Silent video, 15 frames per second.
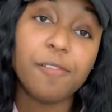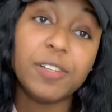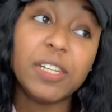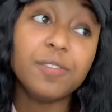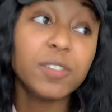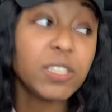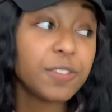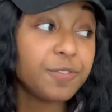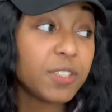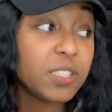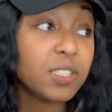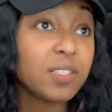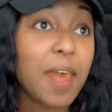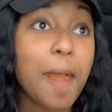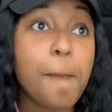Even if it's
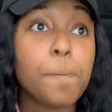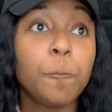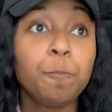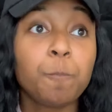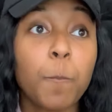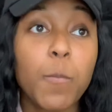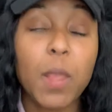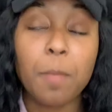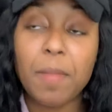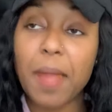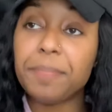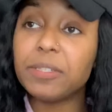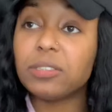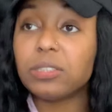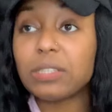not,
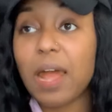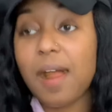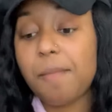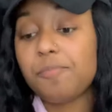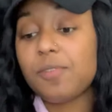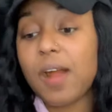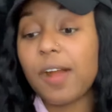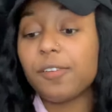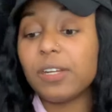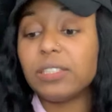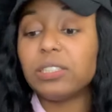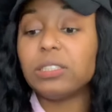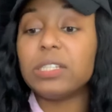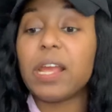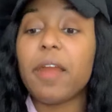maybe it's not progress
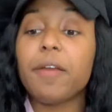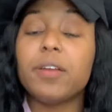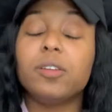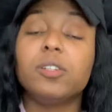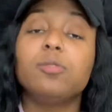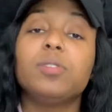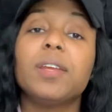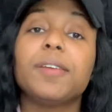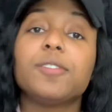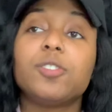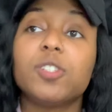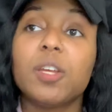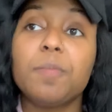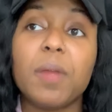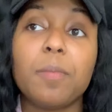in the area you think it
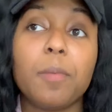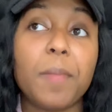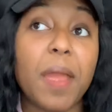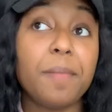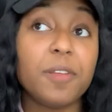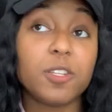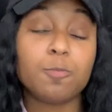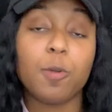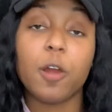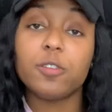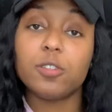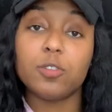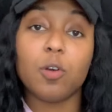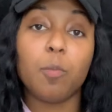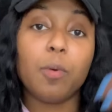should be, but maybe it's
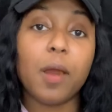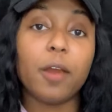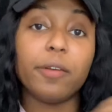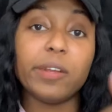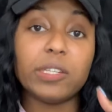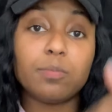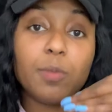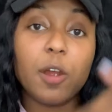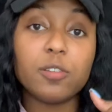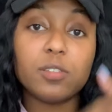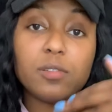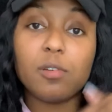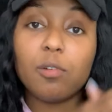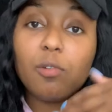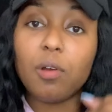personal progress,
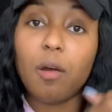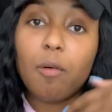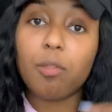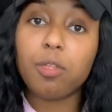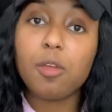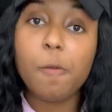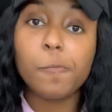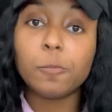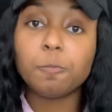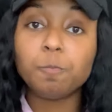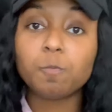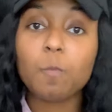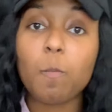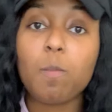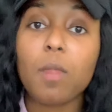personal growth.
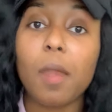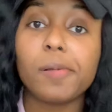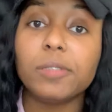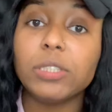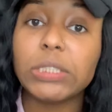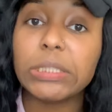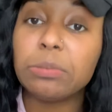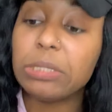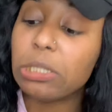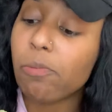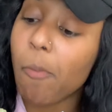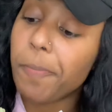You know what I mean?